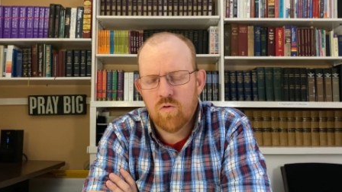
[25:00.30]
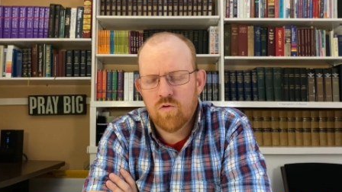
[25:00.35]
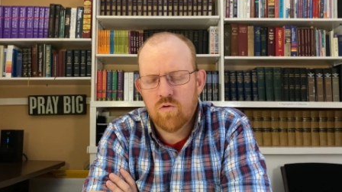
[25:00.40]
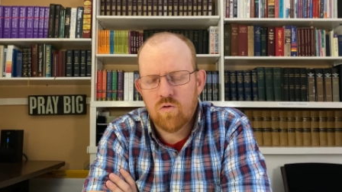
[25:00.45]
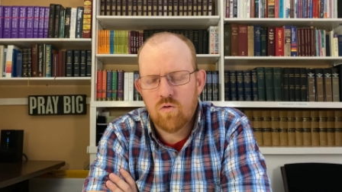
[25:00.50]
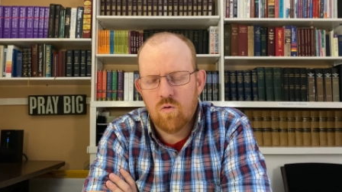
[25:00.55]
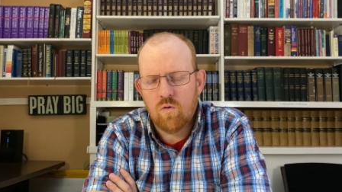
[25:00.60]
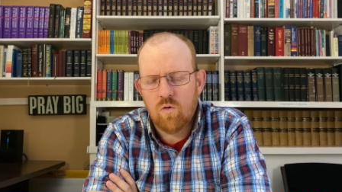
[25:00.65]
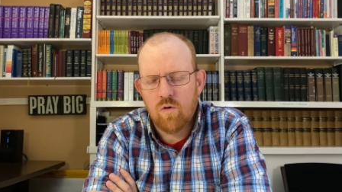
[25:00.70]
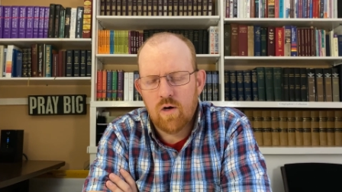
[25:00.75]

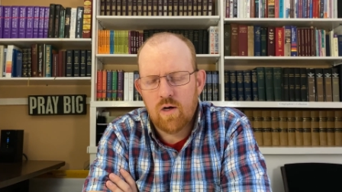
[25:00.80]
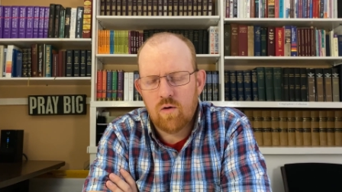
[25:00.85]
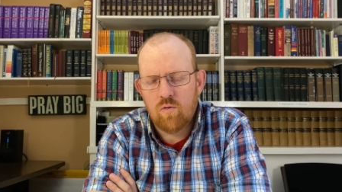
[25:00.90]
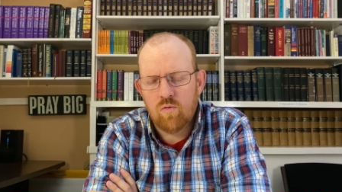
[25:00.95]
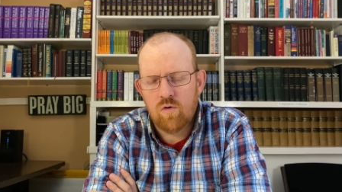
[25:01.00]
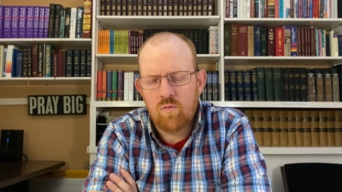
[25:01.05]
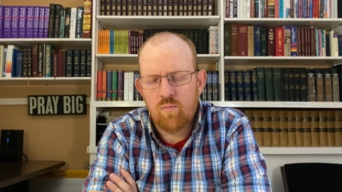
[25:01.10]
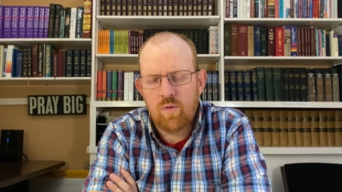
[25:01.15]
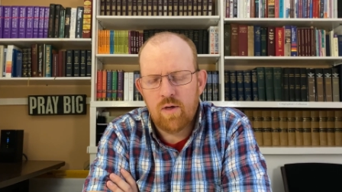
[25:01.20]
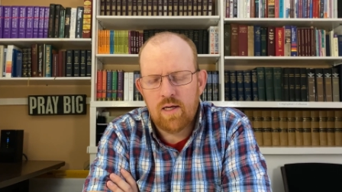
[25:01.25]
story,
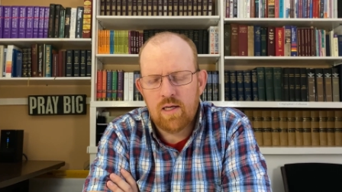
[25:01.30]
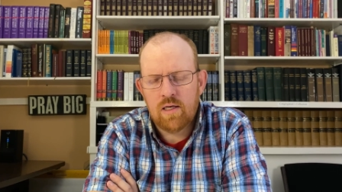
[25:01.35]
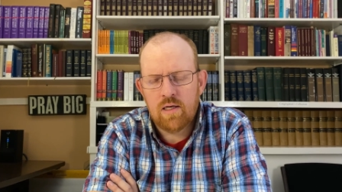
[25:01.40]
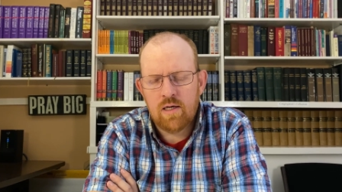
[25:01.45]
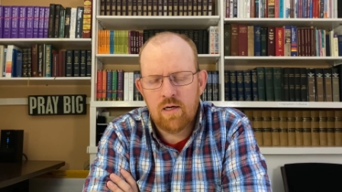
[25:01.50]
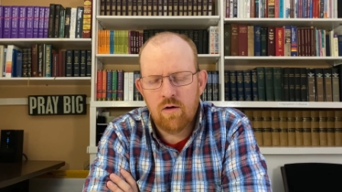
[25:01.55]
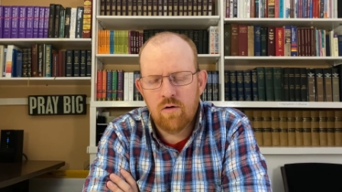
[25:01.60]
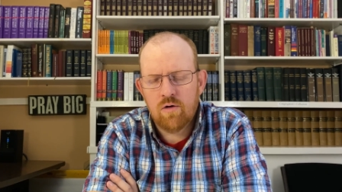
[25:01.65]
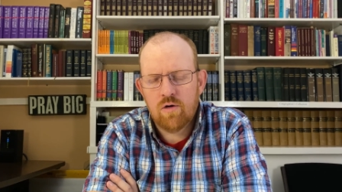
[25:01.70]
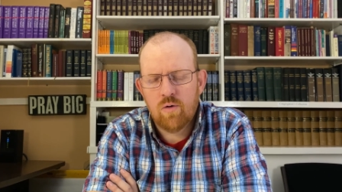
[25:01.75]
would be
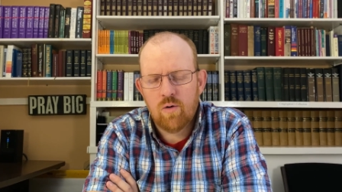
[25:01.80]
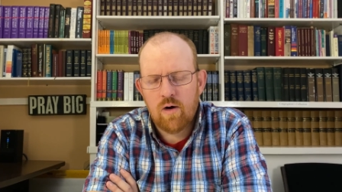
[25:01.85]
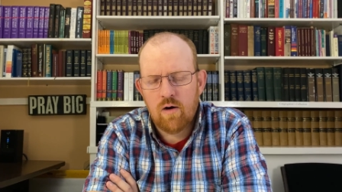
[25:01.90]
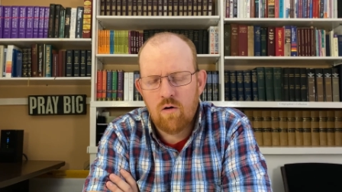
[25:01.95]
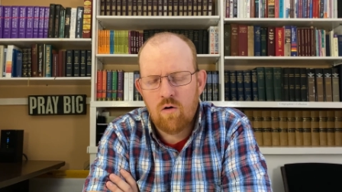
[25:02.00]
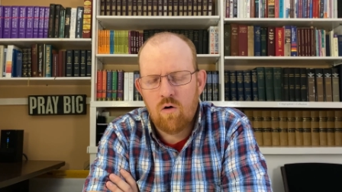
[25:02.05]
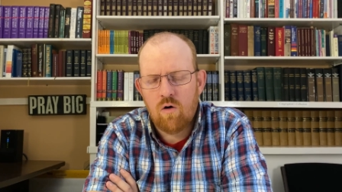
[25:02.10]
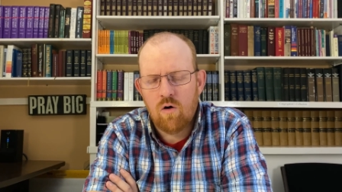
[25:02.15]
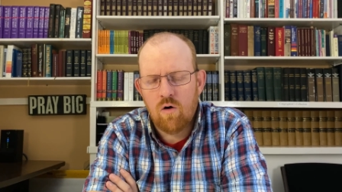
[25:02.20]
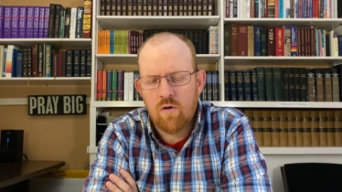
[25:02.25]
near to our
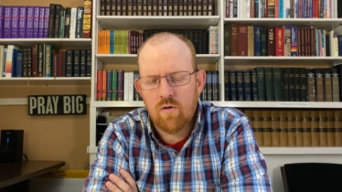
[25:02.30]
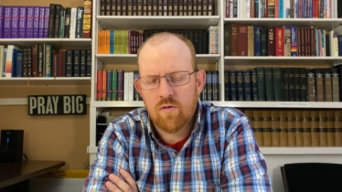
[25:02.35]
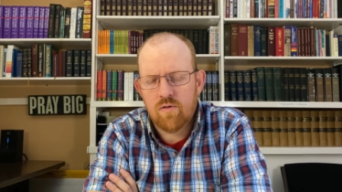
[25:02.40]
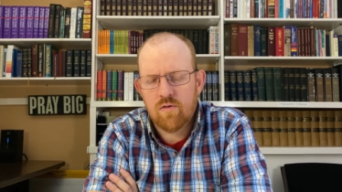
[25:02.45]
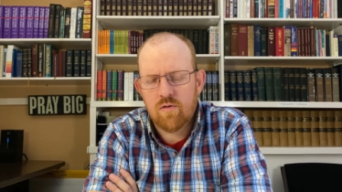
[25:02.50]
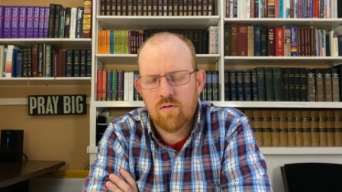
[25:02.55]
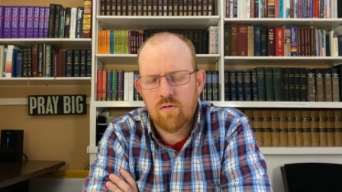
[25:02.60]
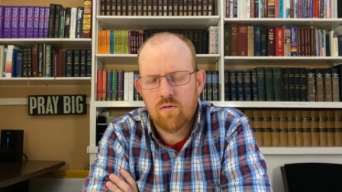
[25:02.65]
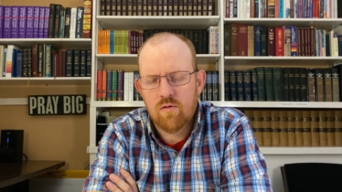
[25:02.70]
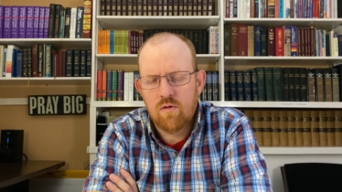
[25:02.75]

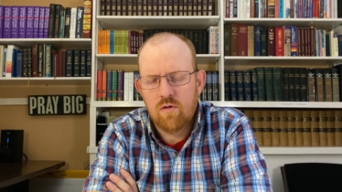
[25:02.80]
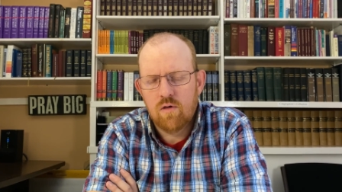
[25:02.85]
hearts